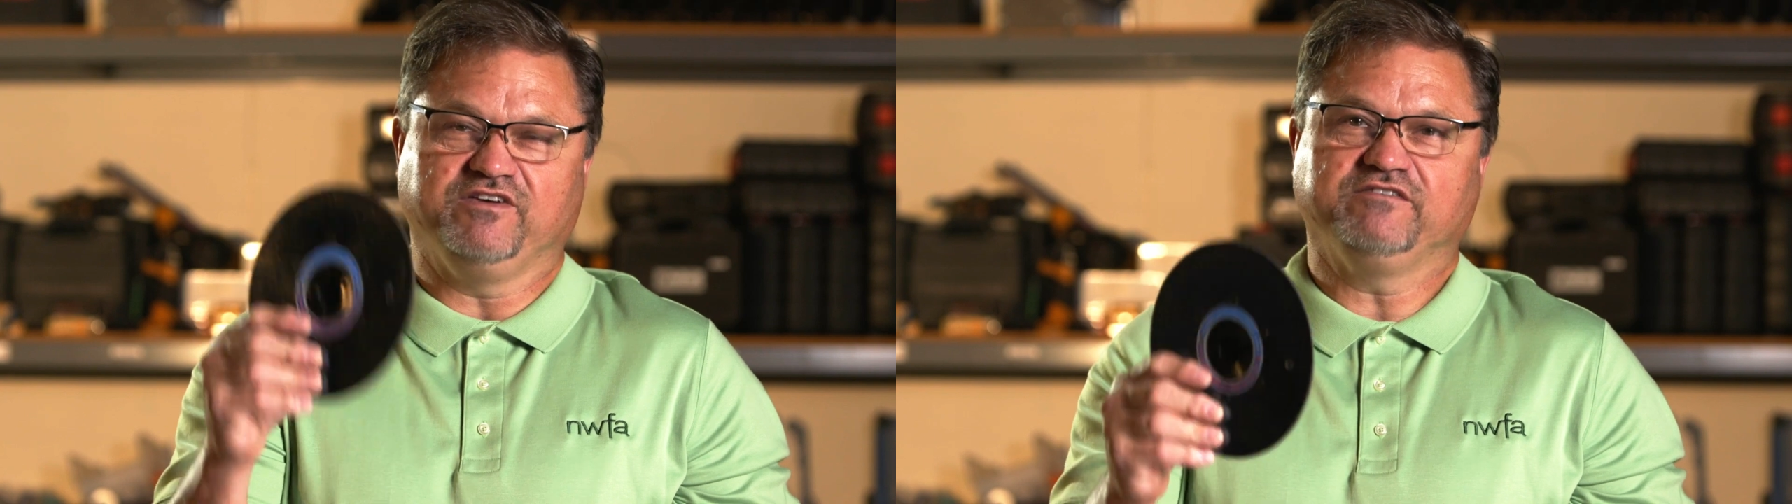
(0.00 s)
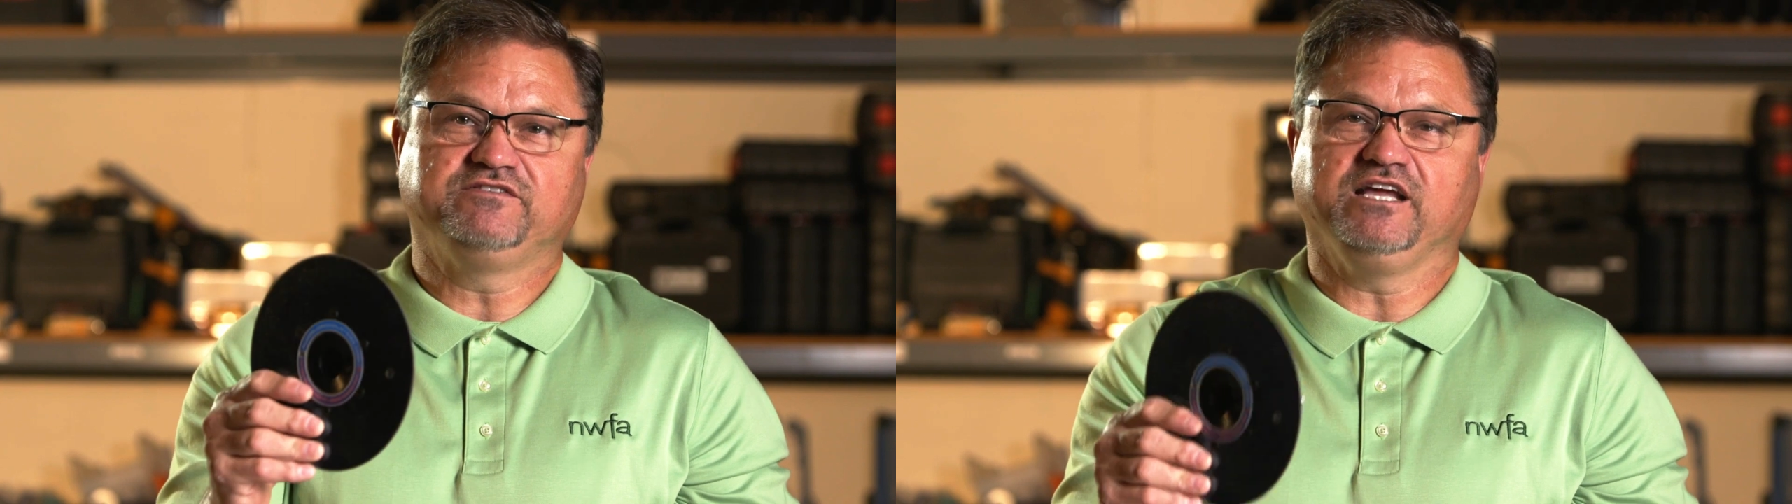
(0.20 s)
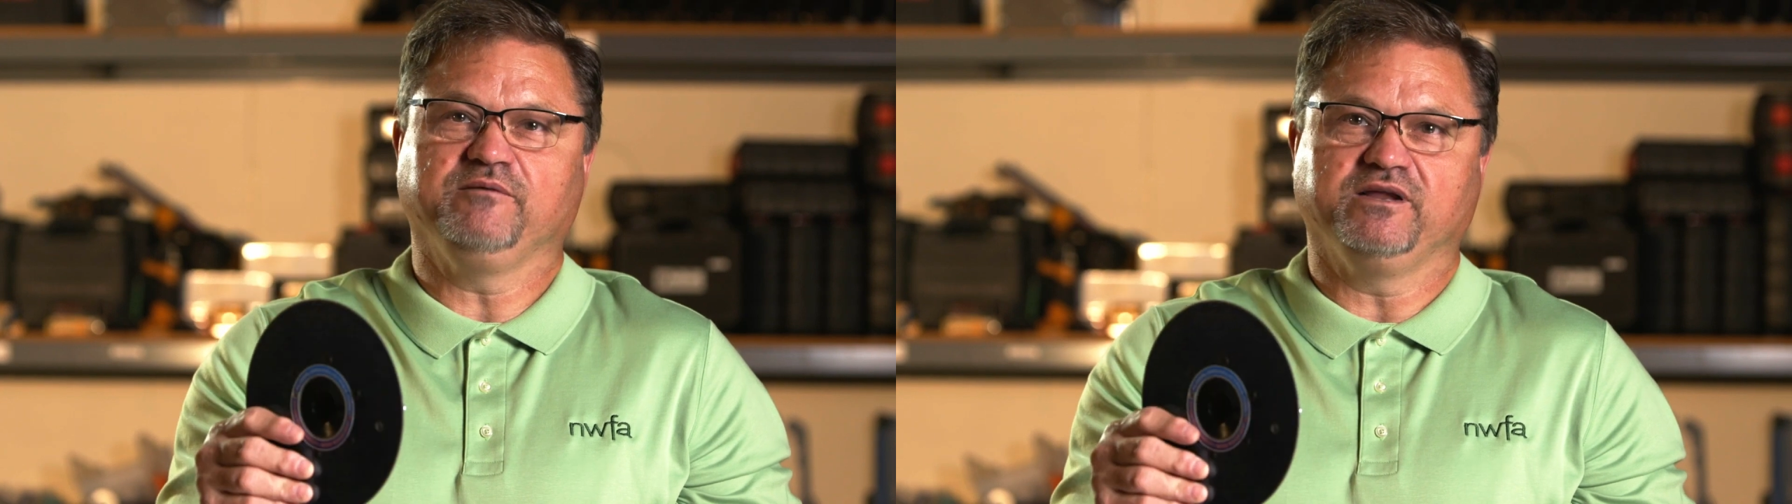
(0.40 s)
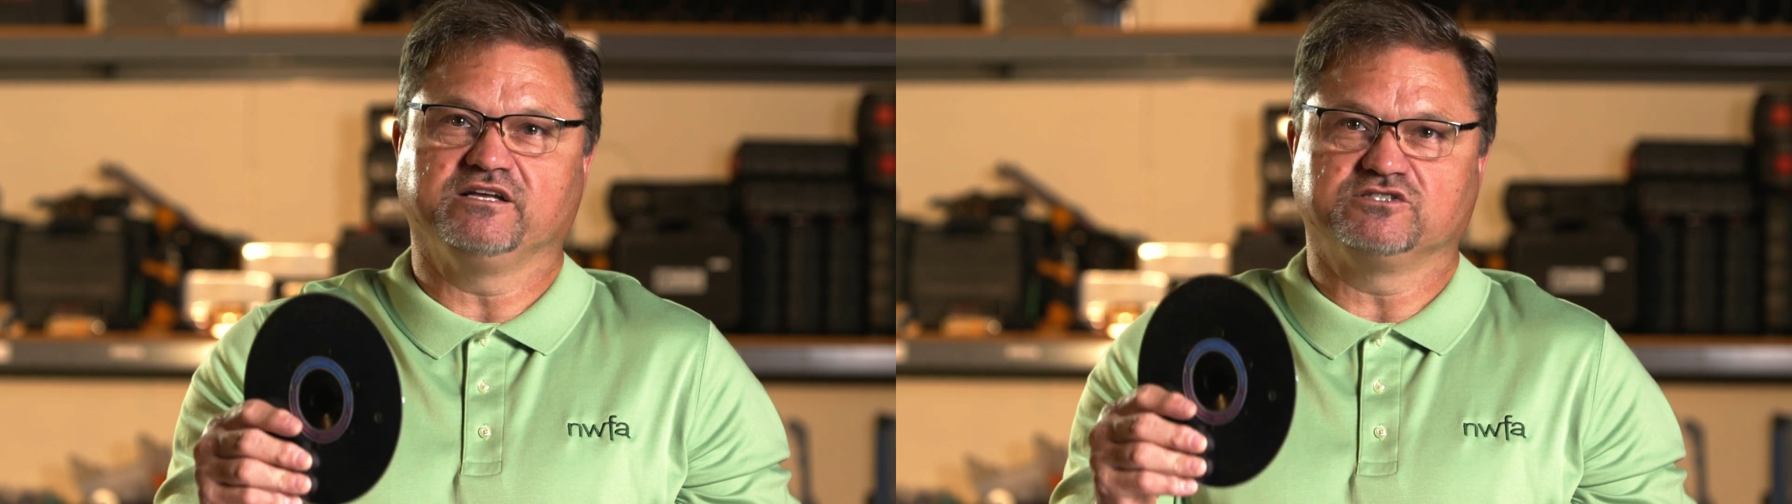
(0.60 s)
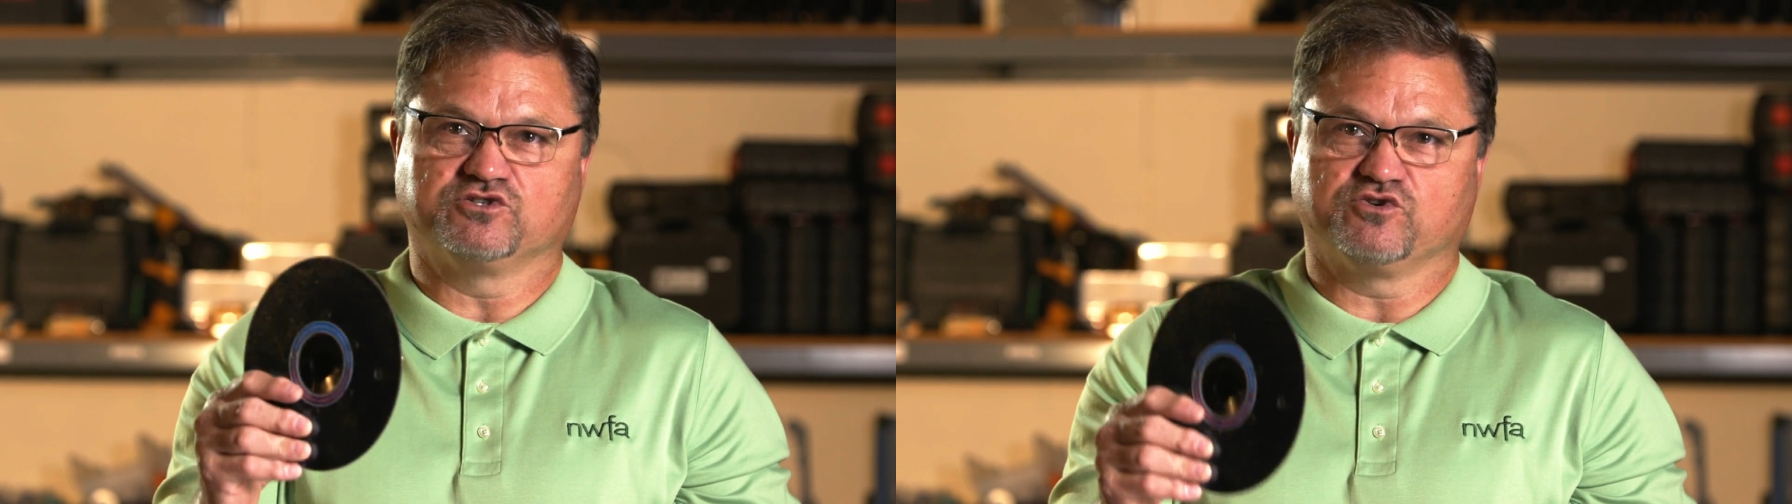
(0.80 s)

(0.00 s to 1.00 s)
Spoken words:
15 minutes of